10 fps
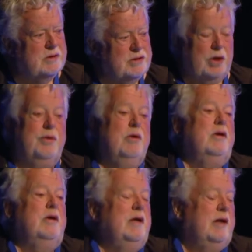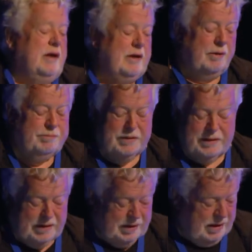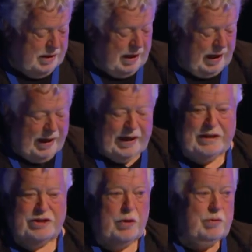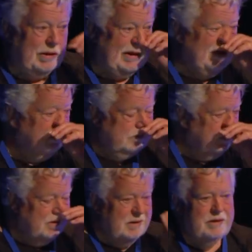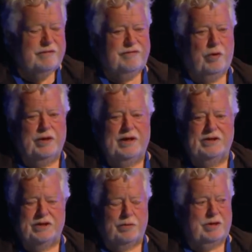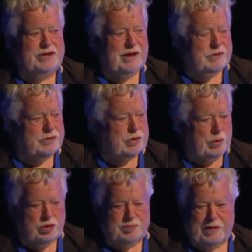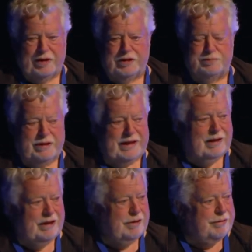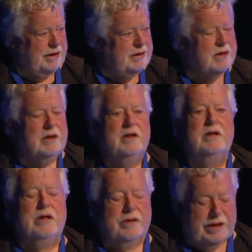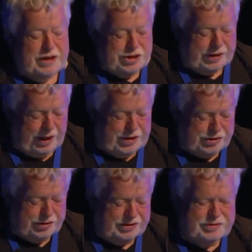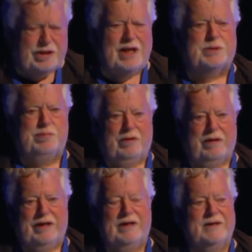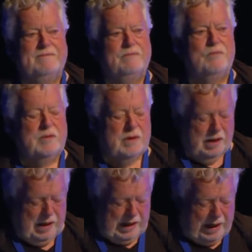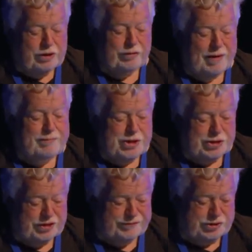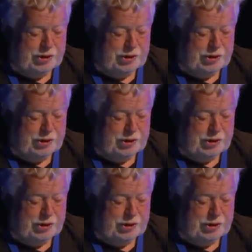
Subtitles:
So, you know, it's only 4 years, it's only seven schools, but it's pretty clear, I think, that education is desperately under-ambitious for